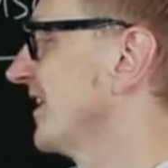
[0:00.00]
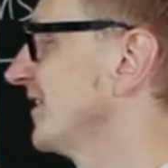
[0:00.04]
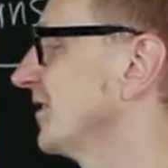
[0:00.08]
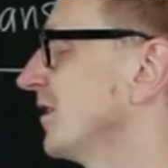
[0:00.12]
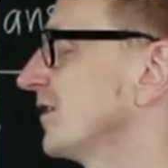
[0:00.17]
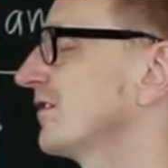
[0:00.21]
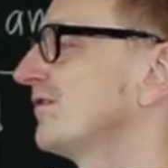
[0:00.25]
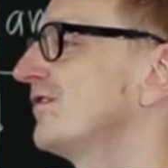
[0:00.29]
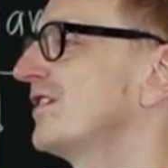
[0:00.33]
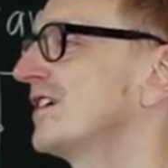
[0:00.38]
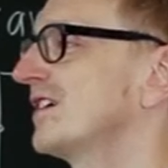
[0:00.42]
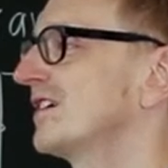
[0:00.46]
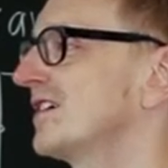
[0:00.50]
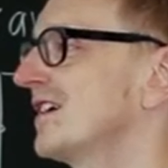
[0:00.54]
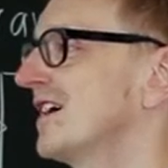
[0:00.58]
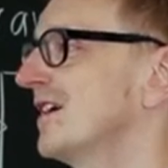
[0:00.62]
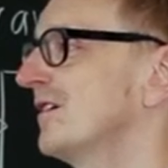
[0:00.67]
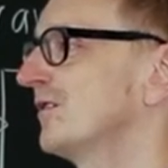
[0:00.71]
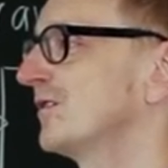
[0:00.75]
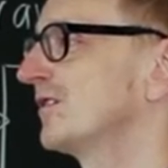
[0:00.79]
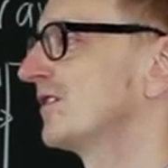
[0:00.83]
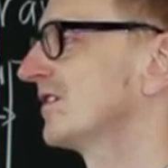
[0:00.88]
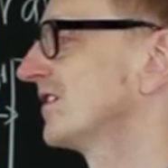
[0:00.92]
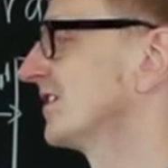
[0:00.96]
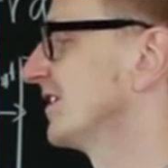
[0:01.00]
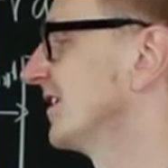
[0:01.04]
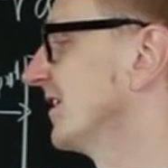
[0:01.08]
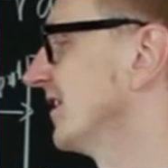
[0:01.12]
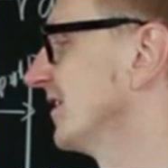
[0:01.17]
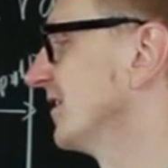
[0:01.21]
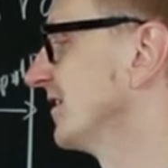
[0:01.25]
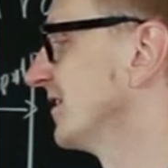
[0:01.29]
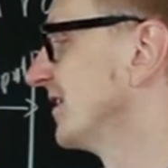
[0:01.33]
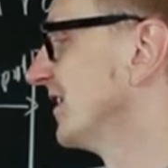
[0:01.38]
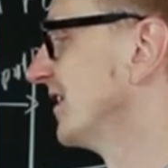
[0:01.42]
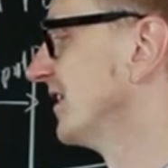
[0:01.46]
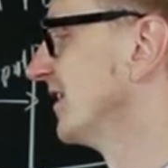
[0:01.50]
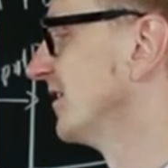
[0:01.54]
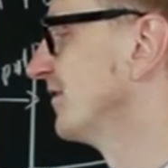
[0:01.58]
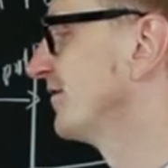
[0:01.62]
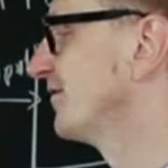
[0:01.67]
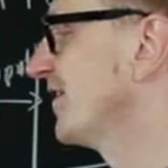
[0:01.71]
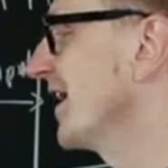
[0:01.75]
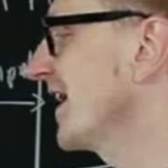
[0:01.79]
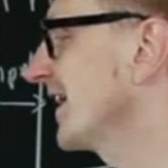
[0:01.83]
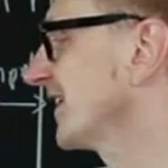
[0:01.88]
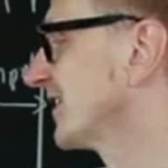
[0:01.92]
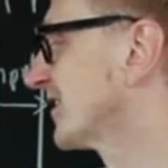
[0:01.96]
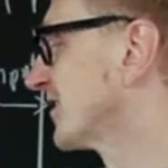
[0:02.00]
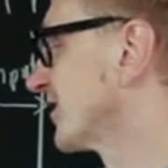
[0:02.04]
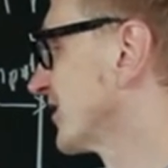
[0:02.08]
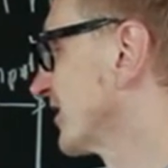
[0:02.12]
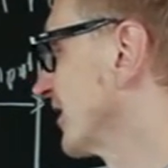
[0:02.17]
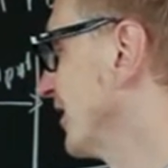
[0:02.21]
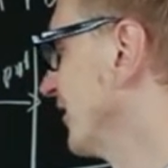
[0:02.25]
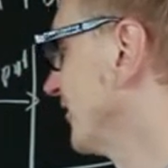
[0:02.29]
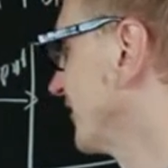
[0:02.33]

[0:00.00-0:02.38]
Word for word: cannot figure out the factors